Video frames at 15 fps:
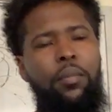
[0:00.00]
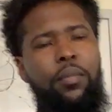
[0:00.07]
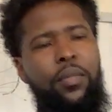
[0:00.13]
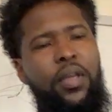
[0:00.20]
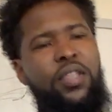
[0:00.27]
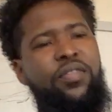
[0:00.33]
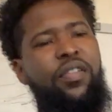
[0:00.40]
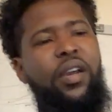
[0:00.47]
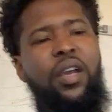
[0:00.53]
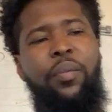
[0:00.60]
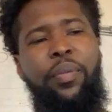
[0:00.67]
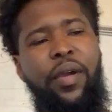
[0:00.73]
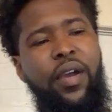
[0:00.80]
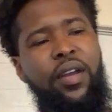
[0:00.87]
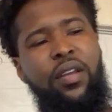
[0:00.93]
it's very
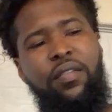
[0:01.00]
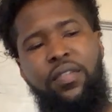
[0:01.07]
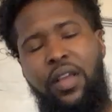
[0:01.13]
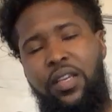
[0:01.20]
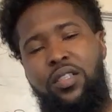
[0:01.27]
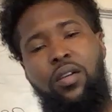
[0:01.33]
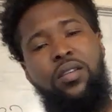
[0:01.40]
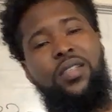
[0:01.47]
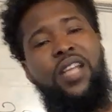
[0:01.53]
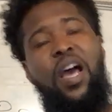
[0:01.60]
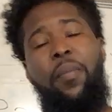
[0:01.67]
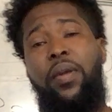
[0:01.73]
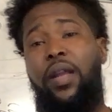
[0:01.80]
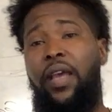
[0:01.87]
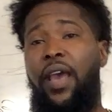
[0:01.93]
imperative that stalls can
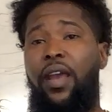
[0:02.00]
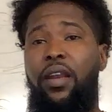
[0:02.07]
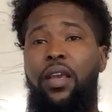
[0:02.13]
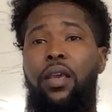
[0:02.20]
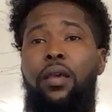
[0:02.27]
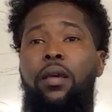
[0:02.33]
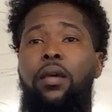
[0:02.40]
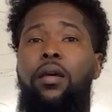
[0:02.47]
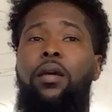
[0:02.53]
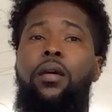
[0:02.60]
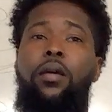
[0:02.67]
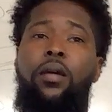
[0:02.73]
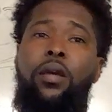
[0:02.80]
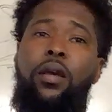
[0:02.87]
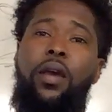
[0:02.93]
happen at any
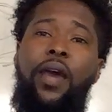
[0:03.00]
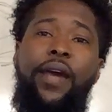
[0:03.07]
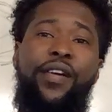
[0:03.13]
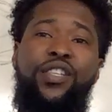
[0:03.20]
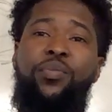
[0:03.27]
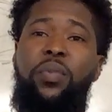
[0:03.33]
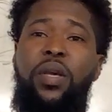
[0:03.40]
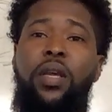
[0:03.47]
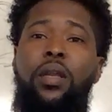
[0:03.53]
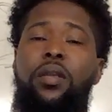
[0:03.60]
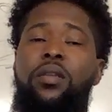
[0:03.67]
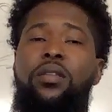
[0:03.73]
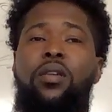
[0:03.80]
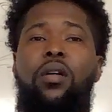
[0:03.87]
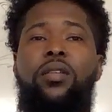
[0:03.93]
airspeed.
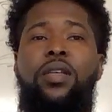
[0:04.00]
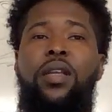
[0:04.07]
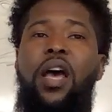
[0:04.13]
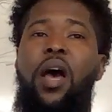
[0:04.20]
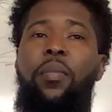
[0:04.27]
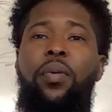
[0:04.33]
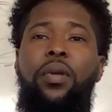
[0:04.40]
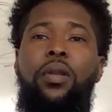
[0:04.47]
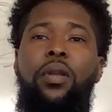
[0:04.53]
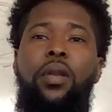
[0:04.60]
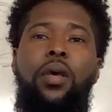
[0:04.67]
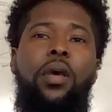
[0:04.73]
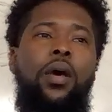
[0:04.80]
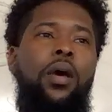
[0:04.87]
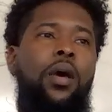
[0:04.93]
Stalls can happen,
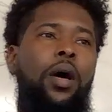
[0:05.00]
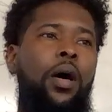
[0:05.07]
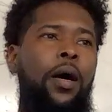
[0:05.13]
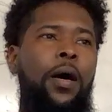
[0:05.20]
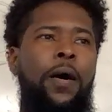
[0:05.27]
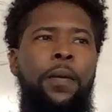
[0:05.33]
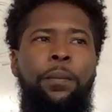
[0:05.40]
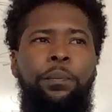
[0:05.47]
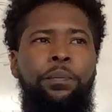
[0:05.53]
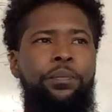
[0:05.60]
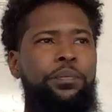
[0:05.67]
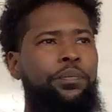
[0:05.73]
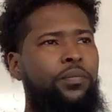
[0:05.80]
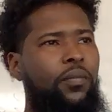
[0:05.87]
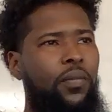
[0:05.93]

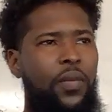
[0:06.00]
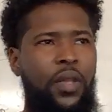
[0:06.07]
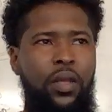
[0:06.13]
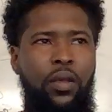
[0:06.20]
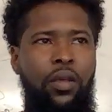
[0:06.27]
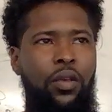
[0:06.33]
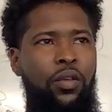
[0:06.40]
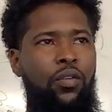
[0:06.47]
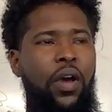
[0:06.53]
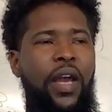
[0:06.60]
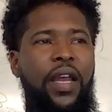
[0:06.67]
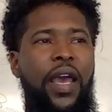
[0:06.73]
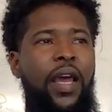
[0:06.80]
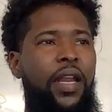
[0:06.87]
at